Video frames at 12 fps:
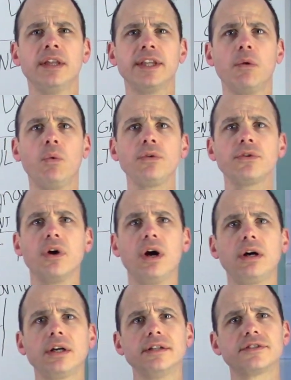They want their
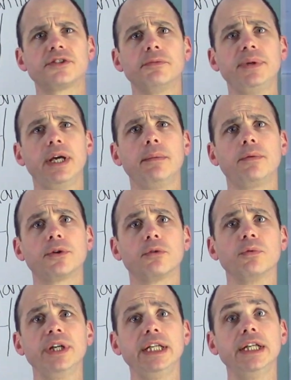audience to be able to
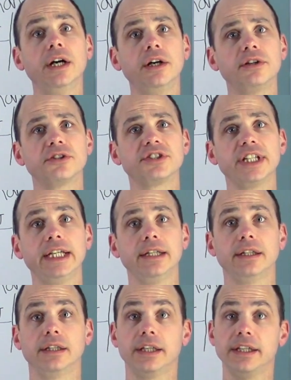read and understand it.